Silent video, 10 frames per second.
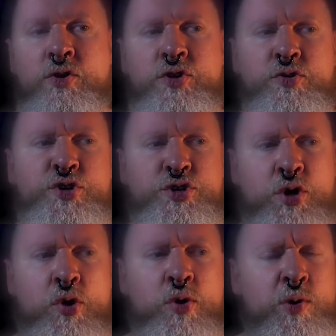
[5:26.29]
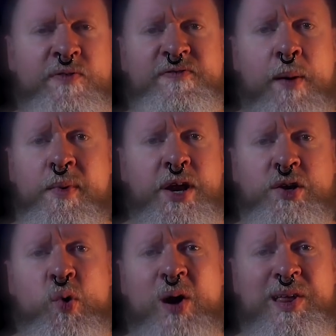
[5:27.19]
to show
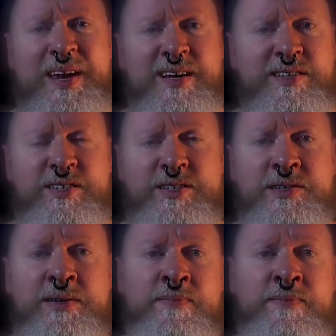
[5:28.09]
feminine qualities.